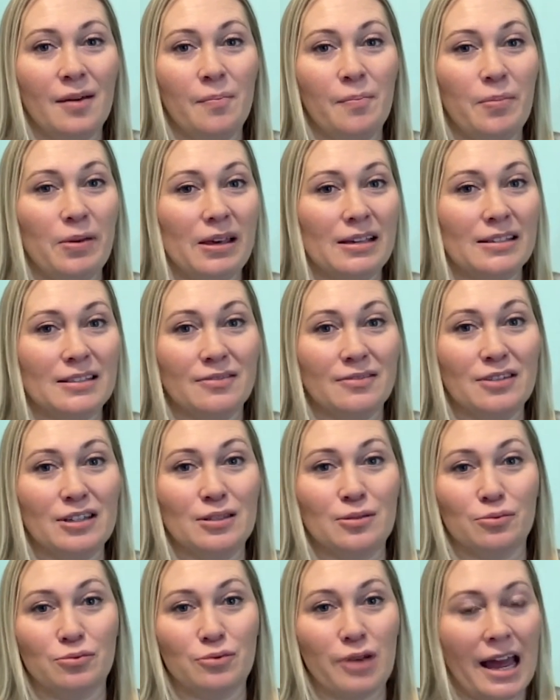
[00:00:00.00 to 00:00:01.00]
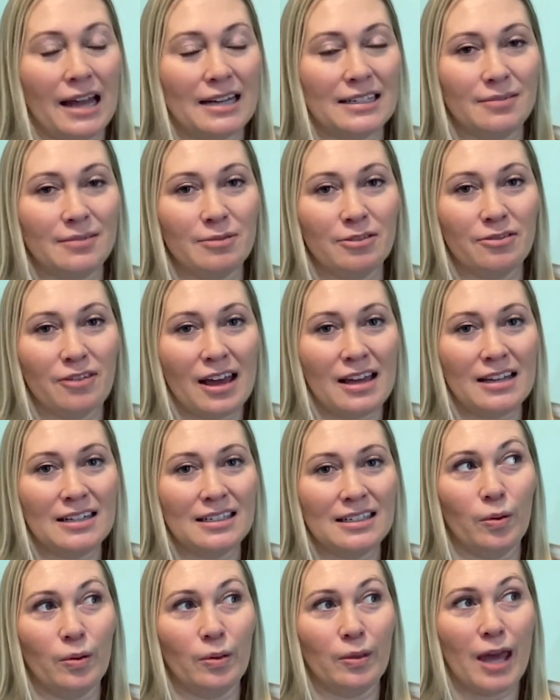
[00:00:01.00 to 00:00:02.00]
because of this random
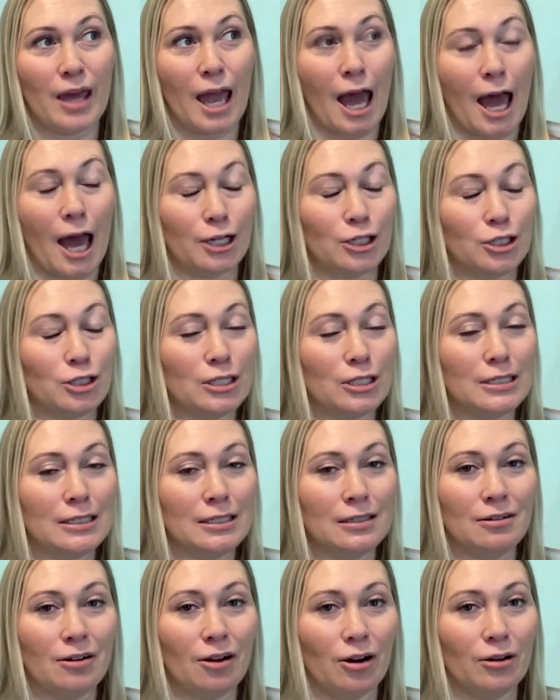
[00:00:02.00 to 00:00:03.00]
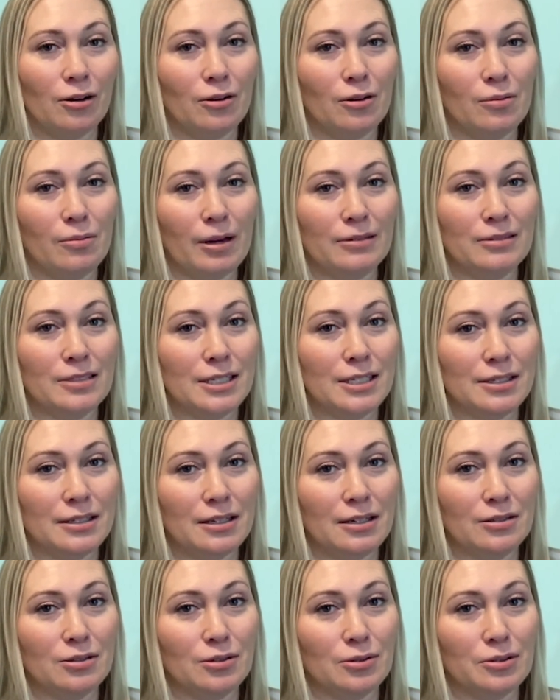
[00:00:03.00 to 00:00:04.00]
event, they actually did an article about
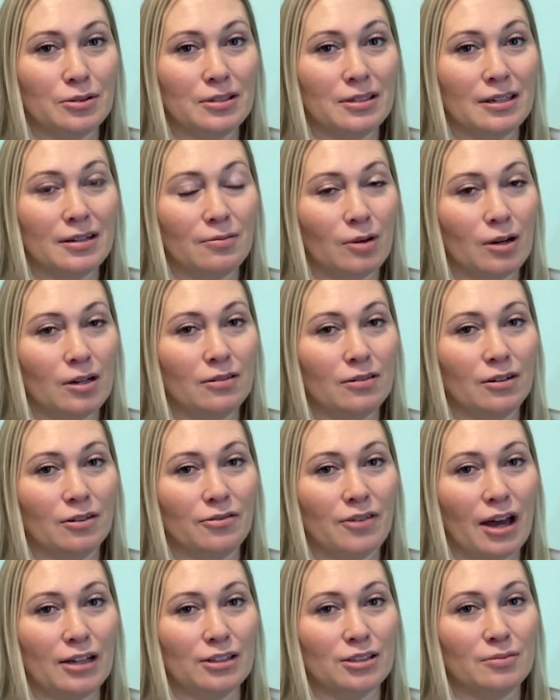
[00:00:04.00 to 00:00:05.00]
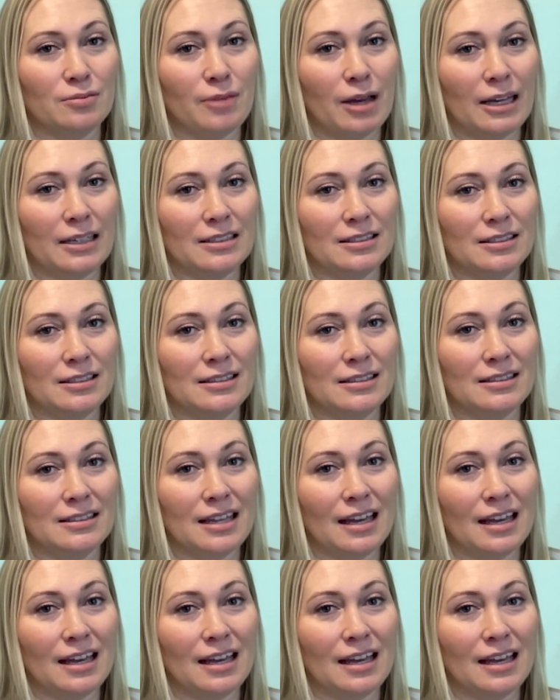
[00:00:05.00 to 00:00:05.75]
Disney adults in one of their fashion magazines.